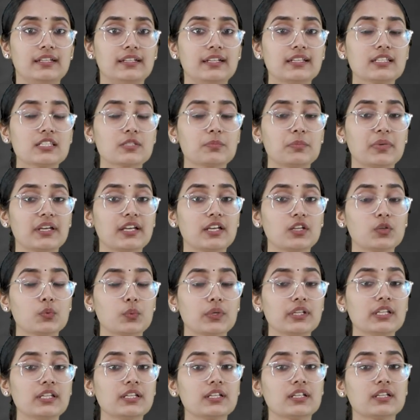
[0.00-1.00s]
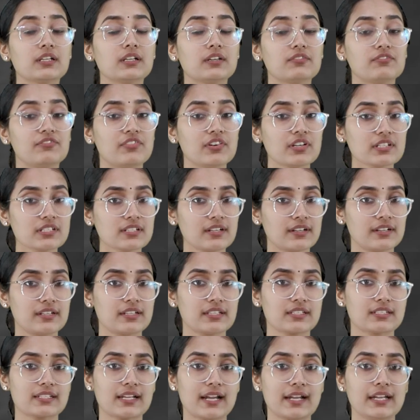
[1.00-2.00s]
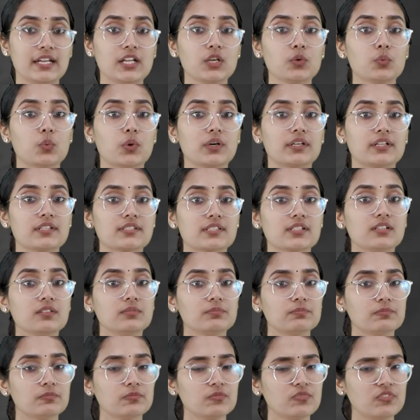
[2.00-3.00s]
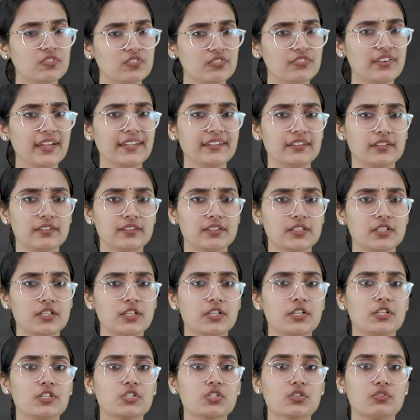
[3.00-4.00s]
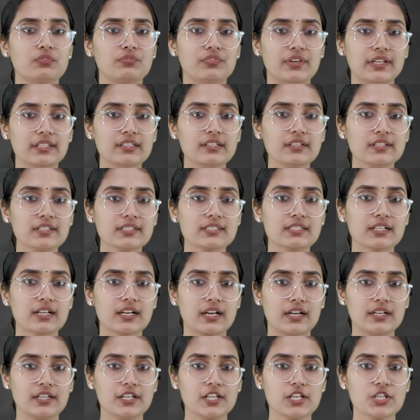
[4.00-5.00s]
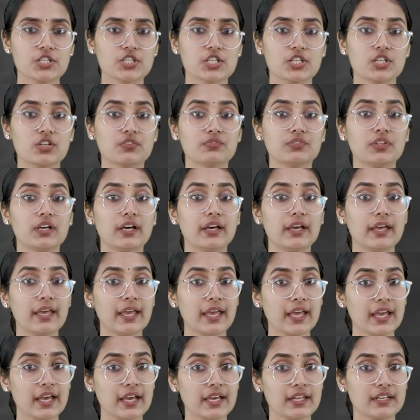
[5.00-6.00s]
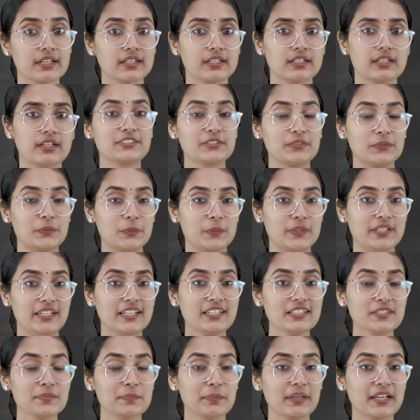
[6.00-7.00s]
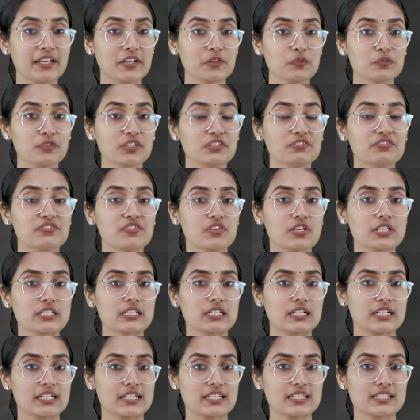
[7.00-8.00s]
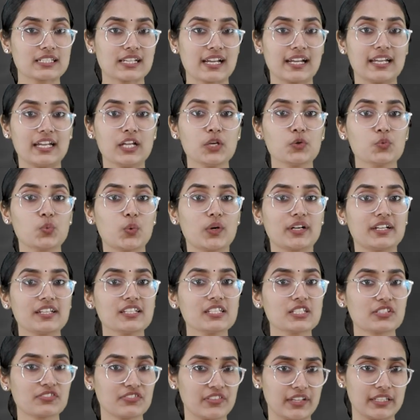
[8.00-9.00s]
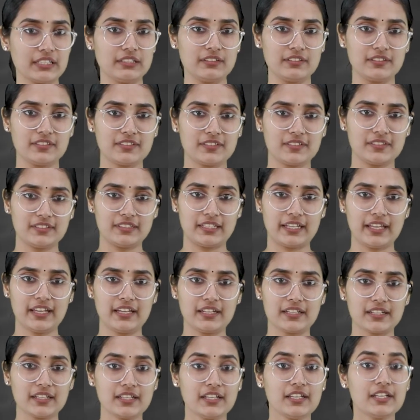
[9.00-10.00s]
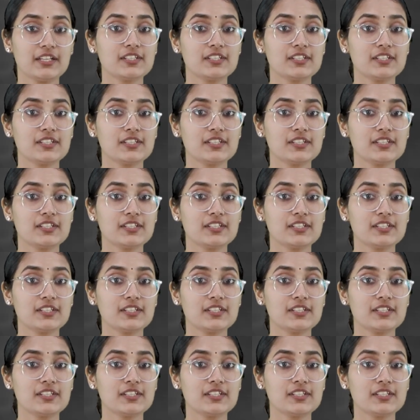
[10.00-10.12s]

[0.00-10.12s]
Let's begin with first understanding what is a weather. So weather is the condition of the air. So let's begin with first understanding what is weather, right?